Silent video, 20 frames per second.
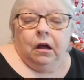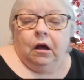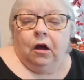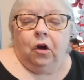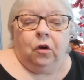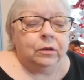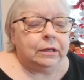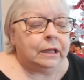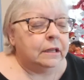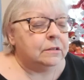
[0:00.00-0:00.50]

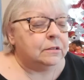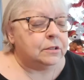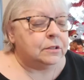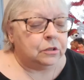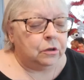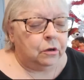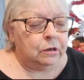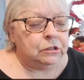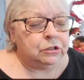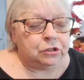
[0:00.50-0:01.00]
Okay,
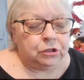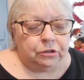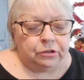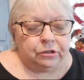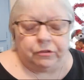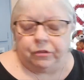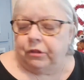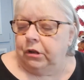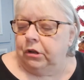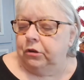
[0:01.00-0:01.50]
so I showed
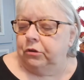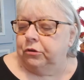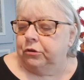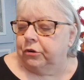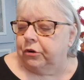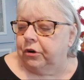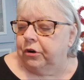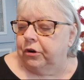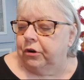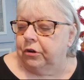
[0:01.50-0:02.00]
you the little
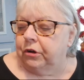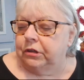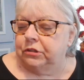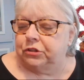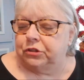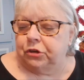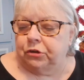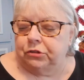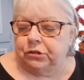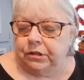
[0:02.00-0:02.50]
girl. I
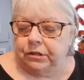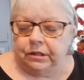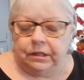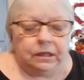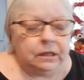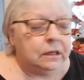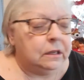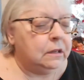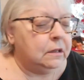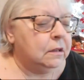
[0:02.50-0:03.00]
showed you
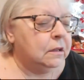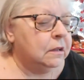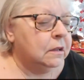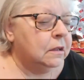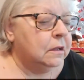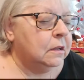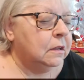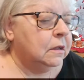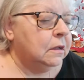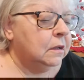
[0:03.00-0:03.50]
the
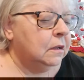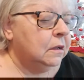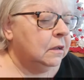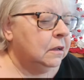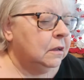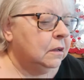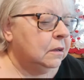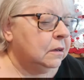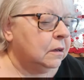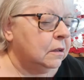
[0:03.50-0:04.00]

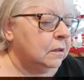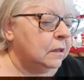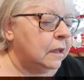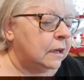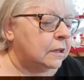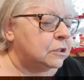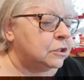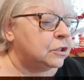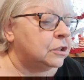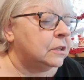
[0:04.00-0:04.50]

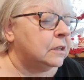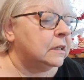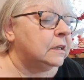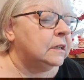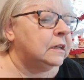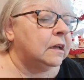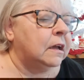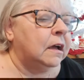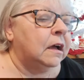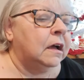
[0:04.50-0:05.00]
collection
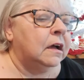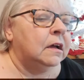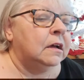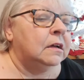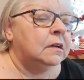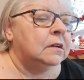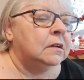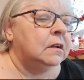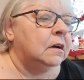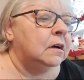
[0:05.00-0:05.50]
again.